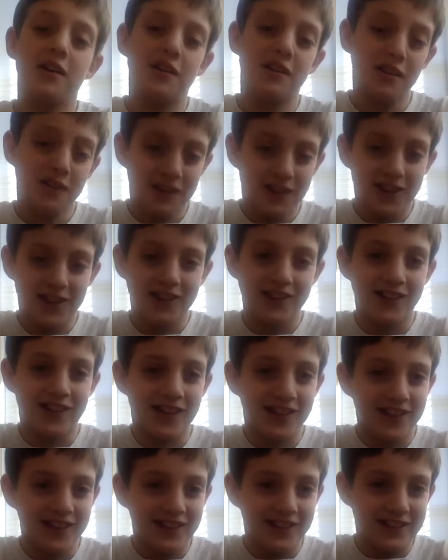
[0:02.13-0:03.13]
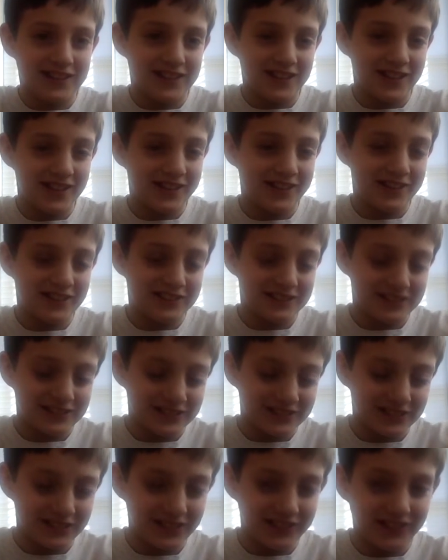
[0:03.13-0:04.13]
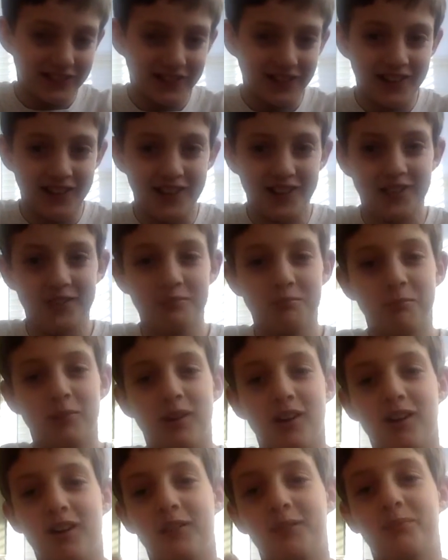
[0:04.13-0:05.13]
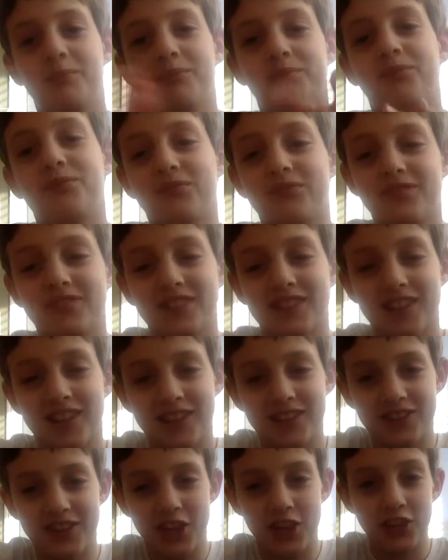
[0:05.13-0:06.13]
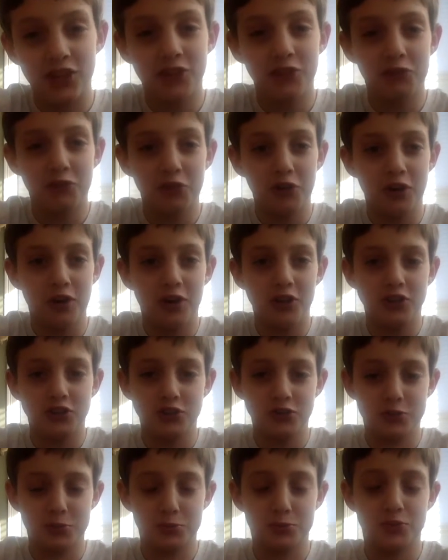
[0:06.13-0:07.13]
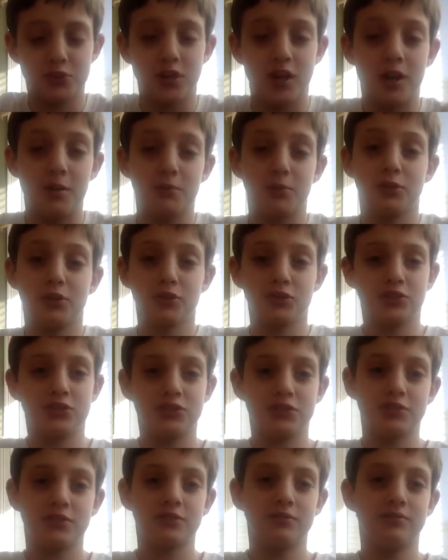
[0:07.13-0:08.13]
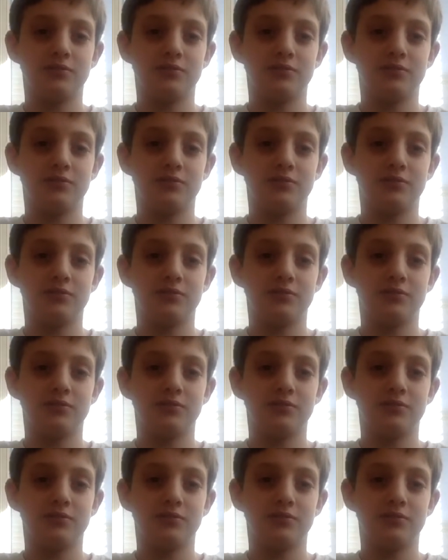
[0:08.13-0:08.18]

Okay, guys, I know this is a little late, but thank you for 100 subscribers.